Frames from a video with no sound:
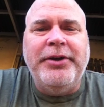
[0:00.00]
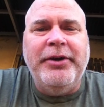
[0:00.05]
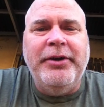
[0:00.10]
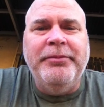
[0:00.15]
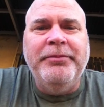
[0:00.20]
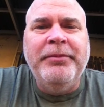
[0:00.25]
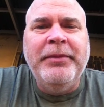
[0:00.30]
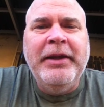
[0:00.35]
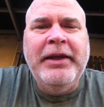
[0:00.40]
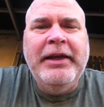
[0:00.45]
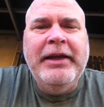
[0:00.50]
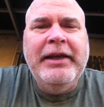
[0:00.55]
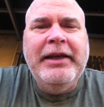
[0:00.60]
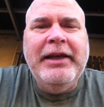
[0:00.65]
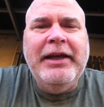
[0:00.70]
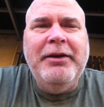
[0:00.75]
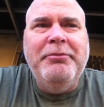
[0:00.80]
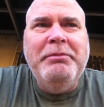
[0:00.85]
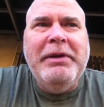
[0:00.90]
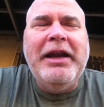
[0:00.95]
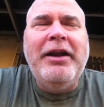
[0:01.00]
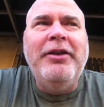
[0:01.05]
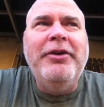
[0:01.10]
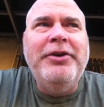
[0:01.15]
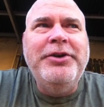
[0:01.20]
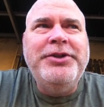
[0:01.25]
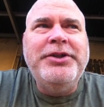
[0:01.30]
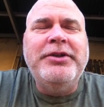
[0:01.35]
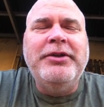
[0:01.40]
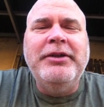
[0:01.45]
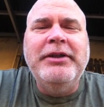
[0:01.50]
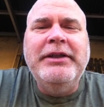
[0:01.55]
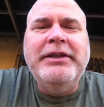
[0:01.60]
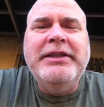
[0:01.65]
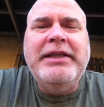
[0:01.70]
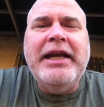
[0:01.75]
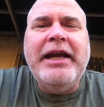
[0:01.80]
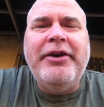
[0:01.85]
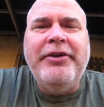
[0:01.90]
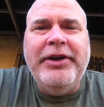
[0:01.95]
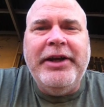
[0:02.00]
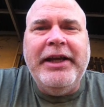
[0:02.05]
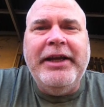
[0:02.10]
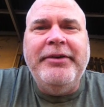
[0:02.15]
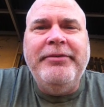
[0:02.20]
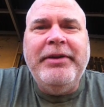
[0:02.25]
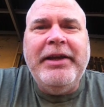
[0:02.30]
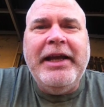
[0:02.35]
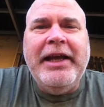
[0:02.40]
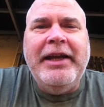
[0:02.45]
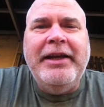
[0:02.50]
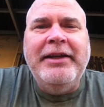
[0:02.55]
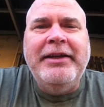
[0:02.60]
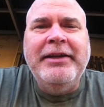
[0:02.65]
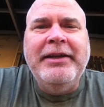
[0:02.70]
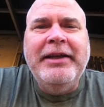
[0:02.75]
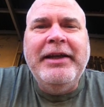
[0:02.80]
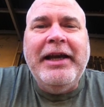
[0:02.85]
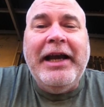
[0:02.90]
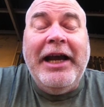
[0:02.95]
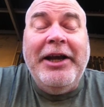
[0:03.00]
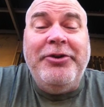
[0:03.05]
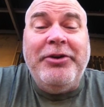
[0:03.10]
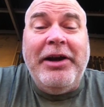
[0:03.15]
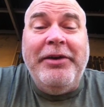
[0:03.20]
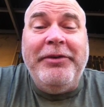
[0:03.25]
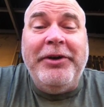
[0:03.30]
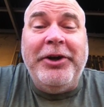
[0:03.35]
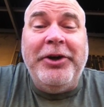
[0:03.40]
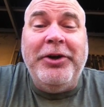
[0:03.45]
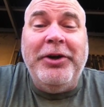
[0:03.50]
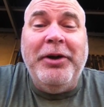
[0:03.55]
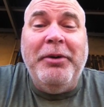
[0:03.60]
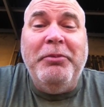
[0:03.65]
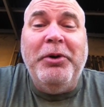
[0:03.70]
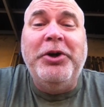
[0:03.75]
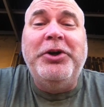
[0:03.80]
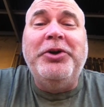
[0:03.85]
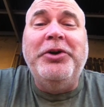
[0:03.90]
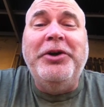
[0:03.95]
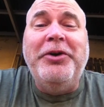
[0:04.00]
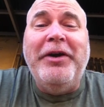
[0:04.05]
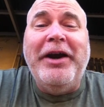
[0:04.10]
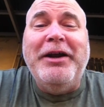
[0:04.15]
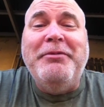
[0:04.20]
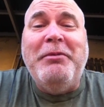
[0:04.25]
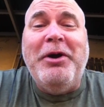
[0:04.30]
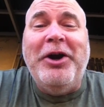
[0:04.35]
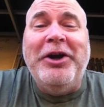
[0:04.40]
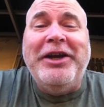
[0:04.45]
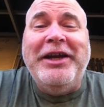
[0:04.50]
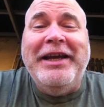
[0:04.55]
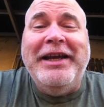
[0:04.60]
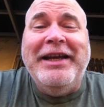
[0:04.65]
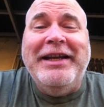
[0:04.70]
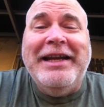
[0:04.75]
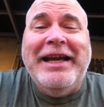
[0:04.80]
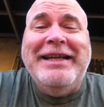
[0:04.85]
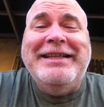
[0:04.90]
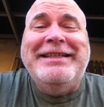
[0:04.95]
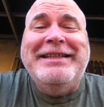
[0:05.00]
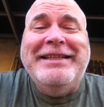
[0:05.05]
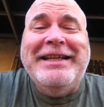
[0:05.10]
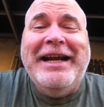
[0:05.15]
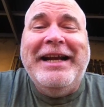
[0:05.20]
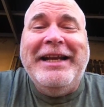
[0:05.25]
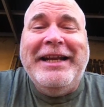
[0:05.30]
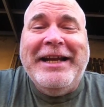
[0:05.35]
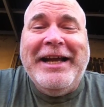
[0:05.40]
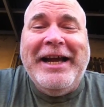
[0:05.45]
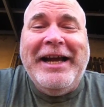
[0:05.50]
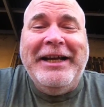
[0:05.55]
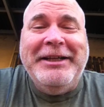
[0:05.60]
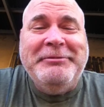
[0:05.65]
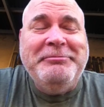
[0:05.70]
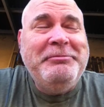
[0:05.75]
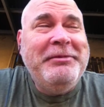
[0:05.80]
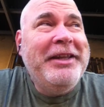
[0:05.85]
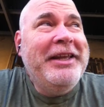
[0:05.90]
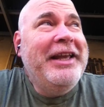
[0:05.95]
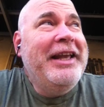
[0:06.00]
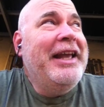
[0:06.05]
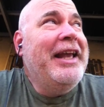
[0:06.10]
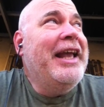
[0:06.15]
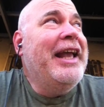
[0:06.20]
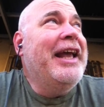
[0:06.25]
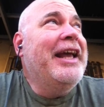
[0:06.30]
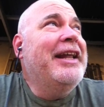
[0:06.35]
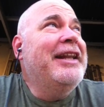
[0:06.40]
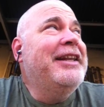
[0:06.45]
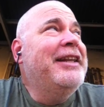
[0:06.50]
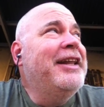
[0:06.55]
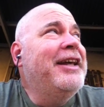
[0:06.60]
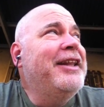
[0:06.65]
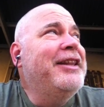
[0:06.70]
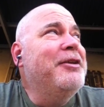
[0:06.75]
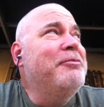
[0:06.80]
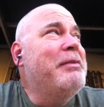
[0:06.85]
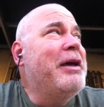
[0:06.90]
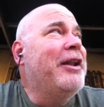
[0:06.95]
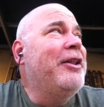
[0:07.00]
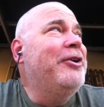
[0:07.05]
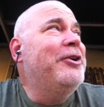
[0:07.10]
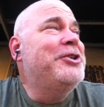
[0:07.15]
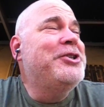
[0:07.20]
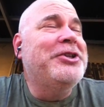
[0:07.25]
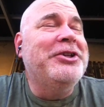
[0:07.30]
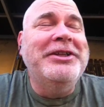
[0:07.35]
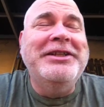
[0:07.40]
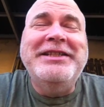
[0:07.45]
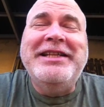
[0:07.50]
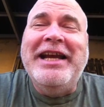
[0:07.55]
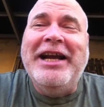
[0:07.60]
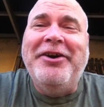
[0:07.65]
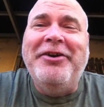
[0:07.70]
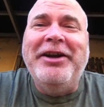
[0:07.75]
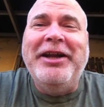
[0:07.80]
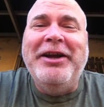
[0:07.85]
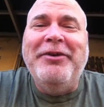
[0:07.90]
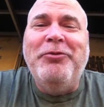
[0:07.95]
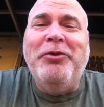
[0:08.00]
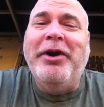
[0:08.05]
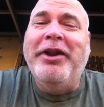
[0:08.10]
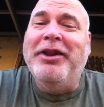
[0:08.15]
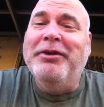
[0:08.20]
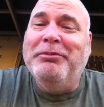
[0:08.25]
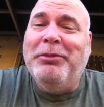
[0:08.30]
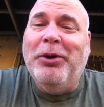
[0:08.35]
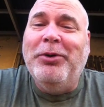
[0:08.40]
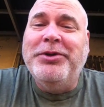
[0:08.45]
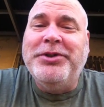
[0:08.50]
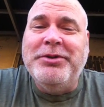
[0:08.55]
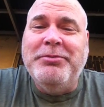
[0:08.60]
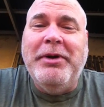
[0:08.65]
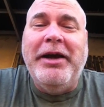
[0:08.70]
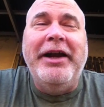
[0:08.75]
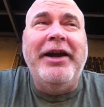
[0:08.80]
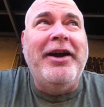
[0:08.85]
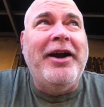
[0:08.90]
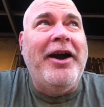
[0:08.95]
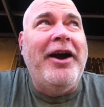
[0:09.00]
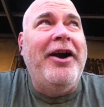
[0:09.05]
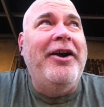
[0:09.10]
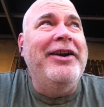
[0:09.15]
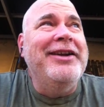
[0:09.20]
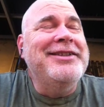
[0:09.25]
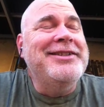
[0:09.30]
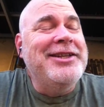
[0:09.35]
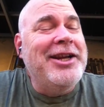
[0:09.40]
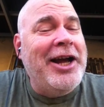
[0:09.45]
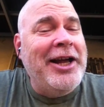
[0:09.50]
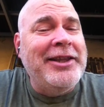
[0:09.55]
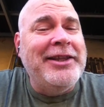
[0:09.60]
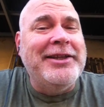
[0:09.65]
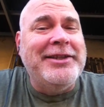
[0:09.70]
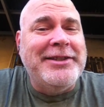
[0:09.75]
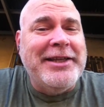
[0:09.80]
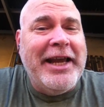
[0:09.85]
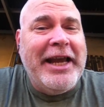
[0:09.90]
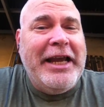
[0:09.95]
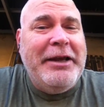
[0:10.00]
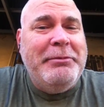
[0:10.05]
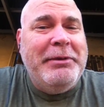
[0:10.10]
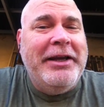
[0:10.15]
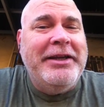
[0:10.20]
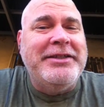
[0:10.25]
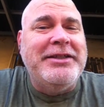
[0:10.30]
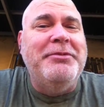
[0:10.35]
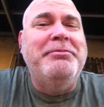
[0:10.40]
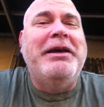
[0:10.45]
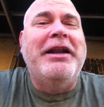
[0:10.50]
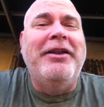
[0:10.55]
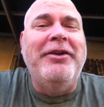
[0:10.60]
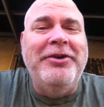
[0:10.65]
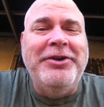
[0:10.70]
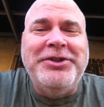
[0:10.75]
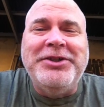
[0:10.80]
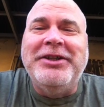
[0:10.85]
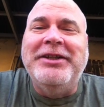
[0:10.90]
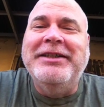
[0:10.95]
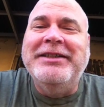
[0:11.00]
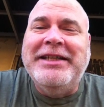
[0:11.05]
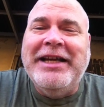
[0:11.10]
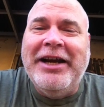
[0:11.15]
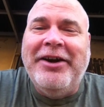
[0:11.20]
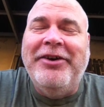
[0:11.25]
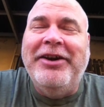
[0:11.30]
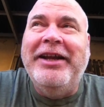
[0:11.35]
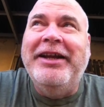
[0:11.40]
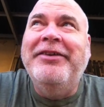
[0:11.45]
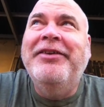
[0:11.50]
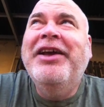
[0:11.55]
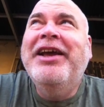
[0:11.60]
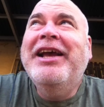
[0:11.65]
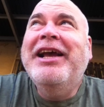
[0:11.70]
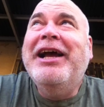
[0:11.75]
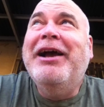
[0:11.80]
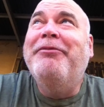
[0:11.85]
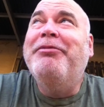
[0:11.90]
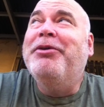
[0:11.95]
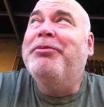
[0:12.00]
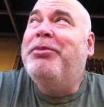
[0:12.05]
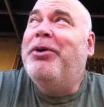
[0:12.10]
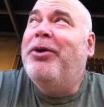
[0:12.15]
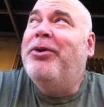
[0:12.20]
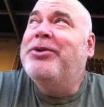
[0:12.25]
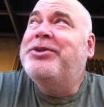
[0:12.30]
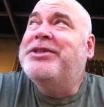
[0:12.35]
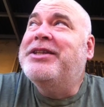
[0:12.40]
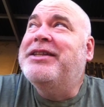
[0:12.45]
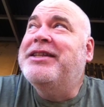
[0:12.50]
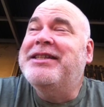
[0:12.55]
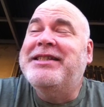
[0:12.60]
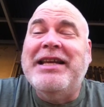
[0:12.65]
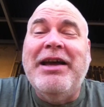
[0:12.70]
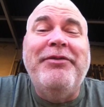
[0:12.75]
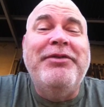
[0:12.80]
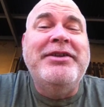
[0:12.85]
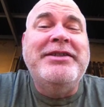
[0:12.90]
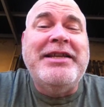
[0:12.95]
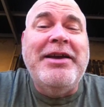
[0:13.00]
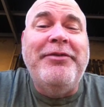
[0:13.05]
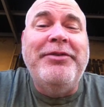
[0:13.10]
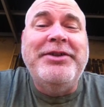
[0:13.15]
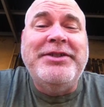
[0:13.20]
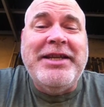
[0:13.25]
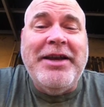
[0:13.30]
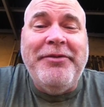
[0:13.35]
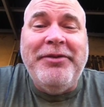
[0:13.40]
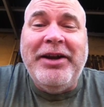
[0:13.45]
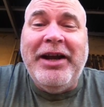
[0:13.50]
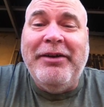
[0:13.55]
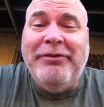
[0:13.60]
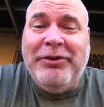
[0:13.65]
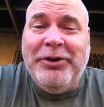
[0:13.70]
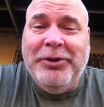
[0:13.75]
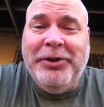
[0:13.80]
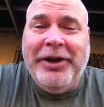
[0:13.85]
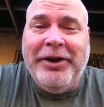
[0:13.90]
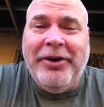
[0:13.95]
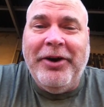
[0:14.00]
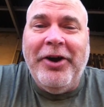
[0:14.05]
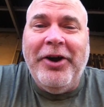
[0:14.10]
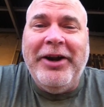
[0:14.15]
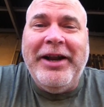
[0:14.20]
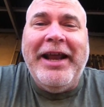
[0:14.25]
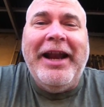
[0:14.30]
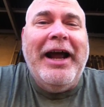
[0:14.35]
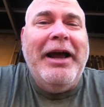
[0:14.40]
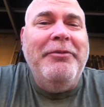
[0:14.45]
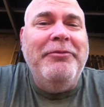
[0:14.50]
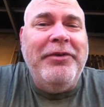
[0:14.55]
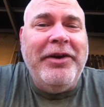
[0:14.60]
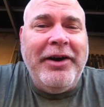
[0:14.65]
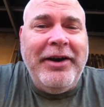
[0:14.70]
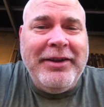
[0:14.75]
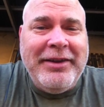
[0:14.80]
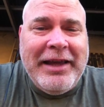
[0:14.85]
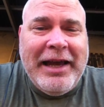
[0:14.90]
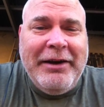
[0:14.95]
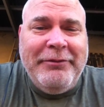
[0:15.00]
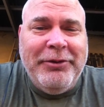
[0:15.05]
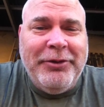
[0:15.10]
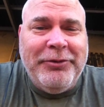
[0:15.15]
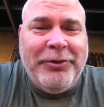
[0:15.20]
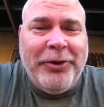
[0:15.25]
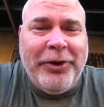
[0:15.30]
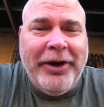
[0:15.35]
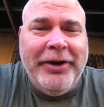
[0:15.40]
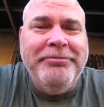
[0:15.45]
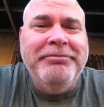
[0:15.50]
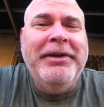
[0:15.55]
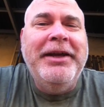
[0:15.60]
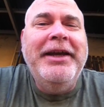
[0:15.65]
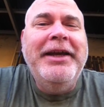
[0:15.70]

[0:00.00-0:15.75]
term, metallurgical integrity. And I drive a Mercury Grand Marquis in 1999. And the metallurgical integrity of one of the bolts in my car is not the same as the metallurgical integrity of the bolts in the 777 I flew here on, and I'm very thankful for it.